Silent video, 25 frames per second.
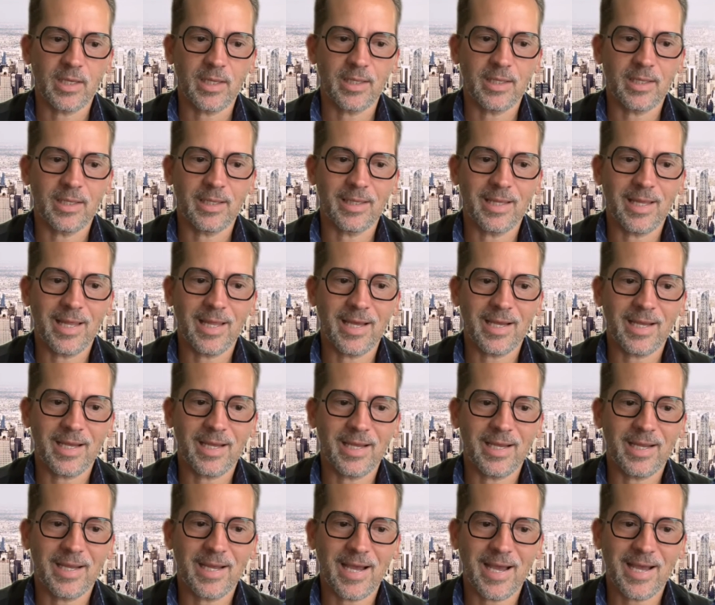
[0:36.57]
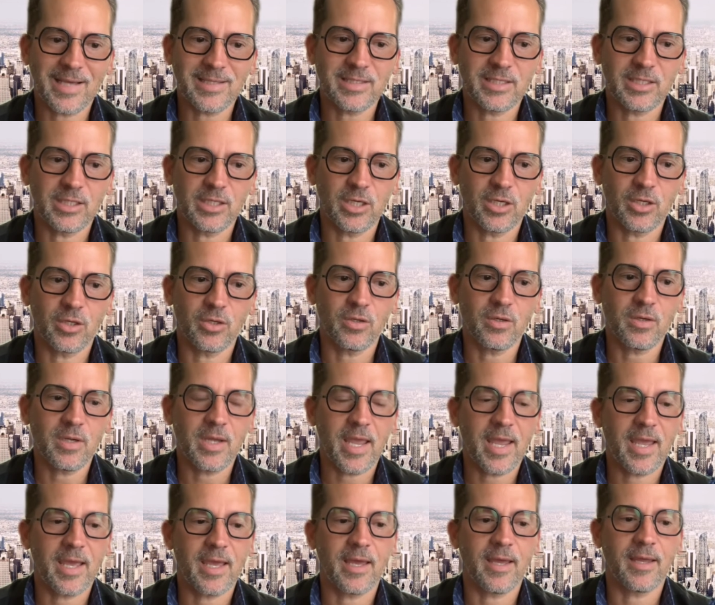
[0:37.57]
LaCasio
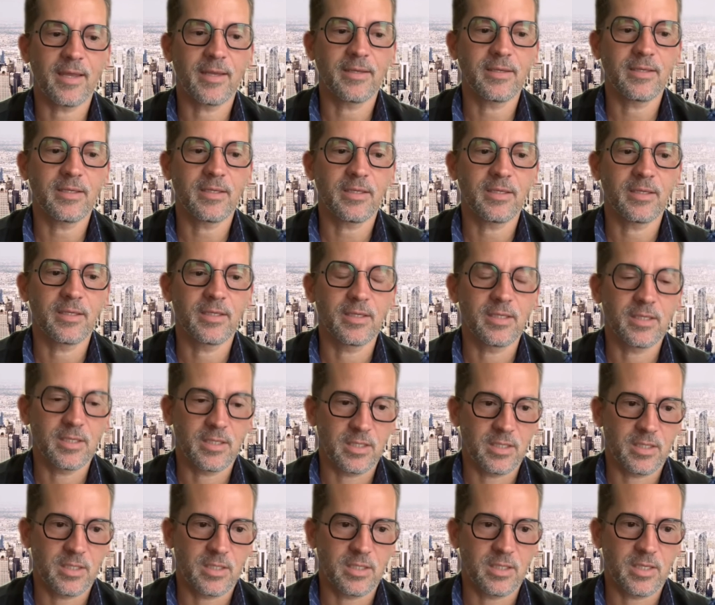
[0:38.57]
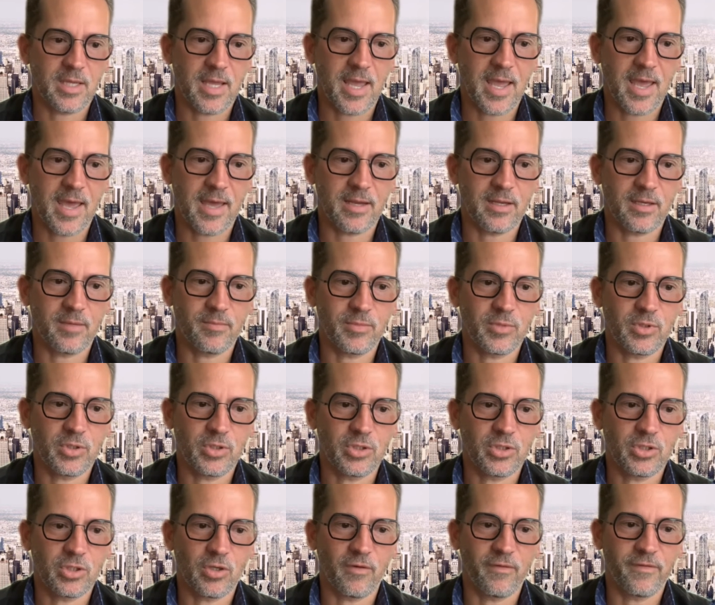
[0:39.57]
and Adam
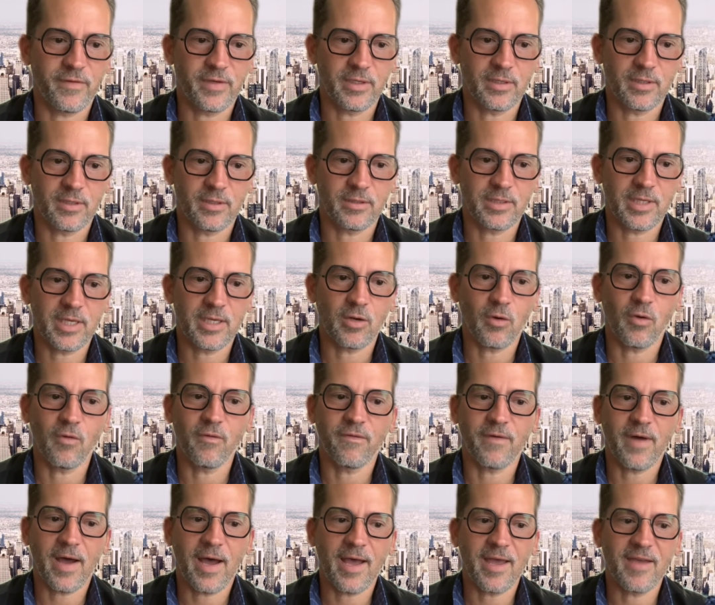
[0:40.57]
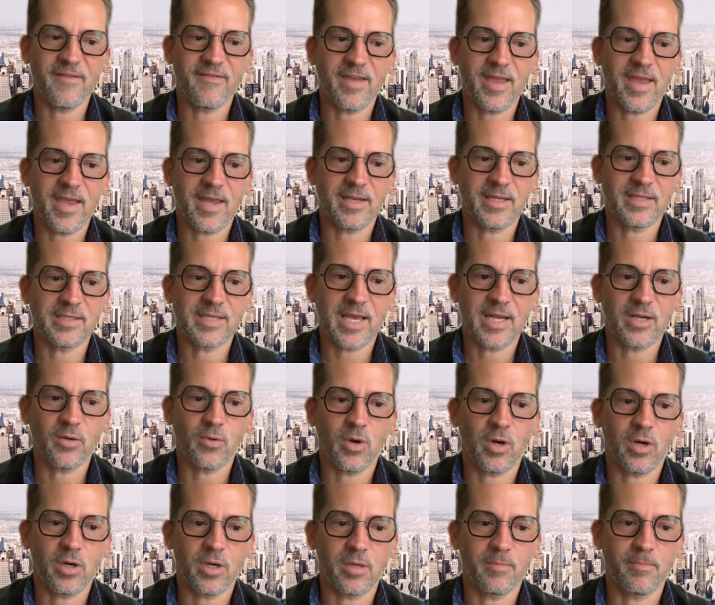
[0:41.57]
Schofield in 05 and is
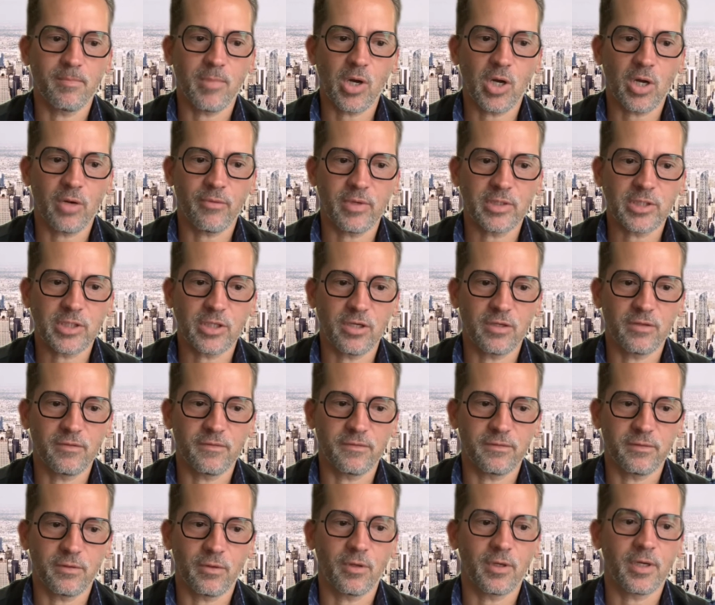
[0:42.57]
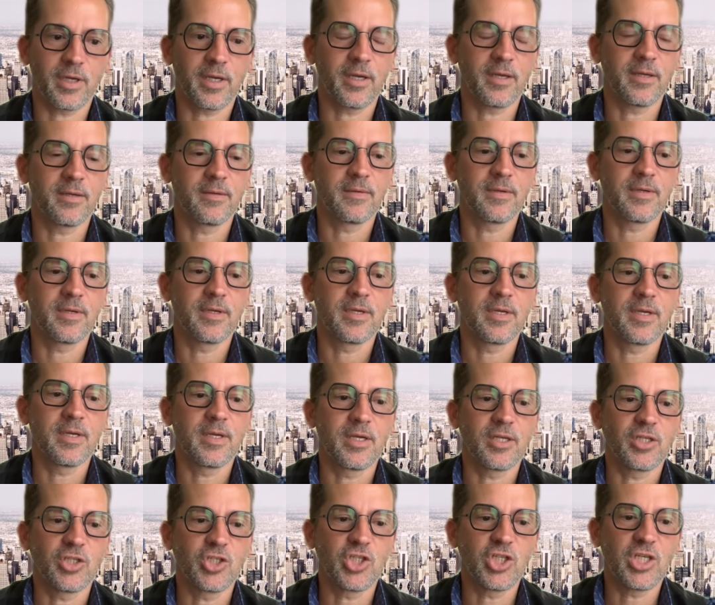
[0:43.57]
headquartered in Boca Raton, Florida.
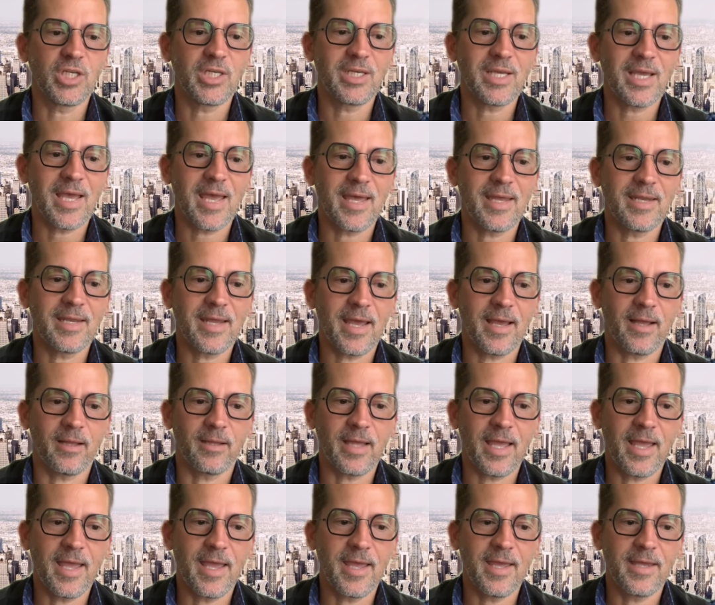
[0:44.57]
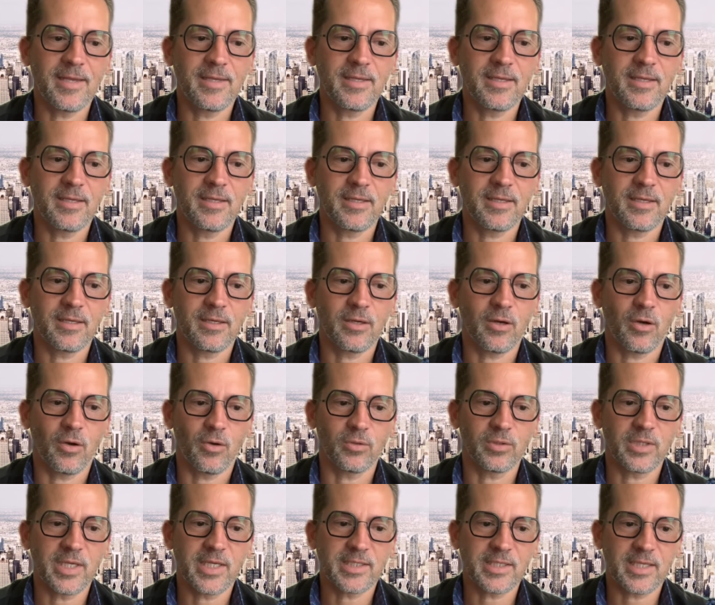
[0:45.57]
Gnln
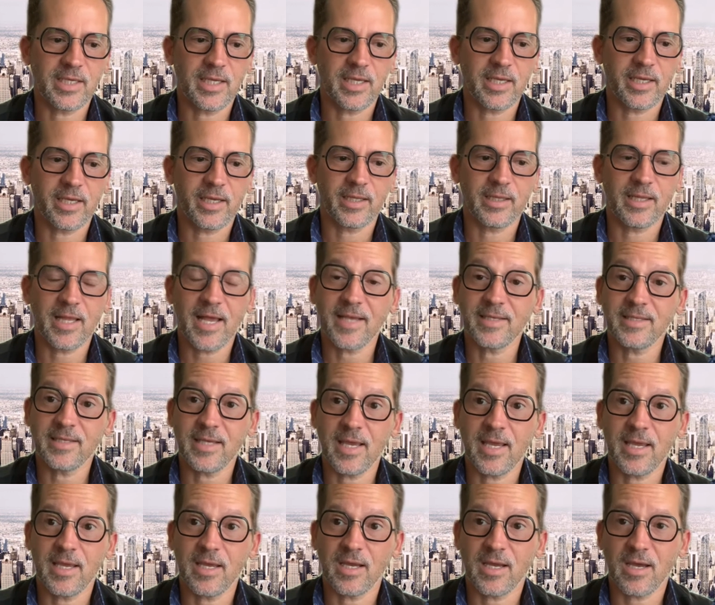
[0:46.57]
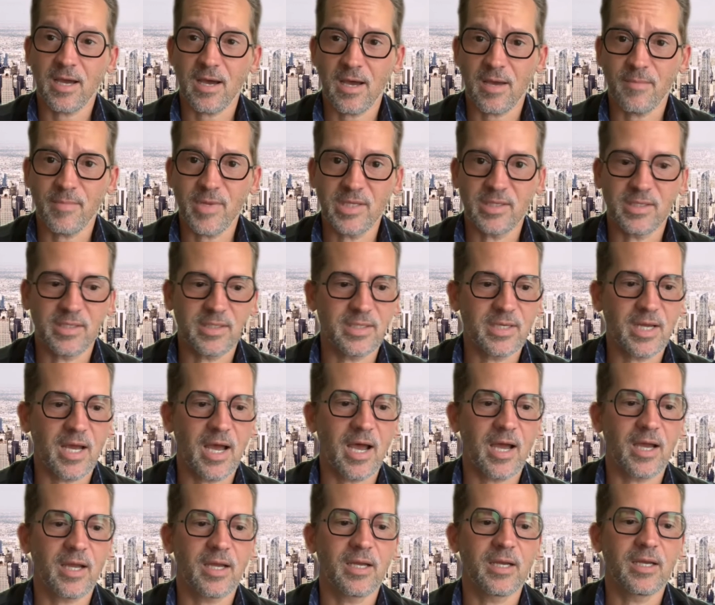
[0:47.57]
Holdings Inc., Class A common
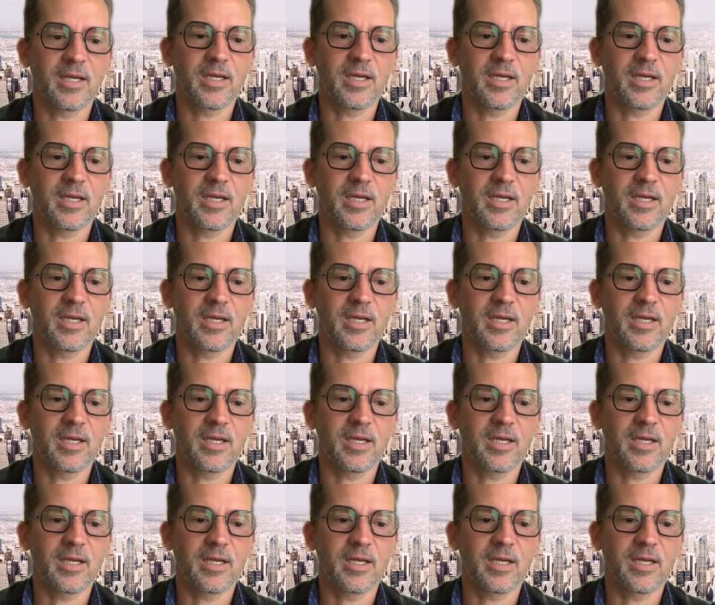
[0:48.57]
stock.